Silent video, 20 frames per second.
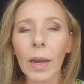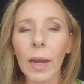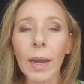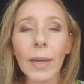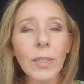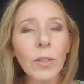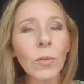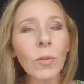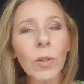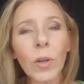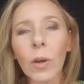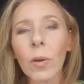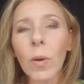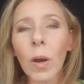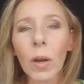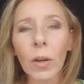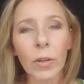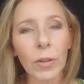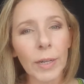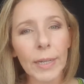I don't go
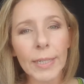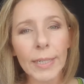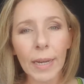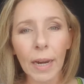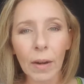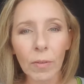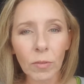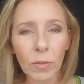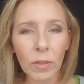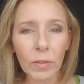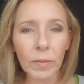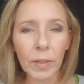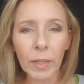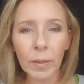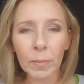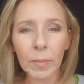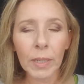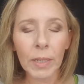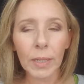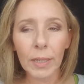all crazy Avril
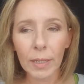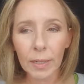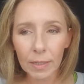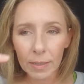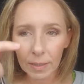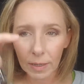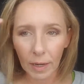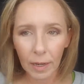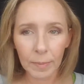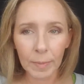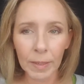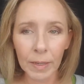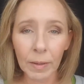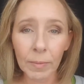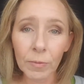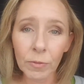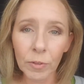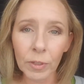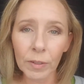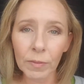Lavigne because, I mean,
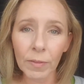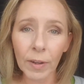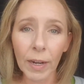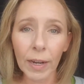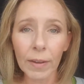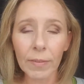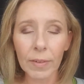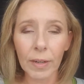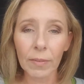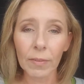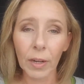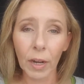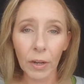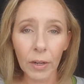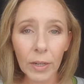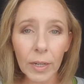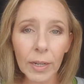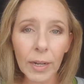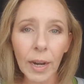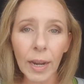I'm 45 and I've got
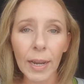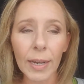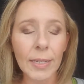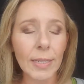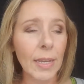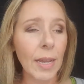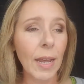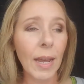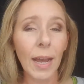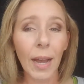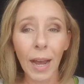hooded eyes.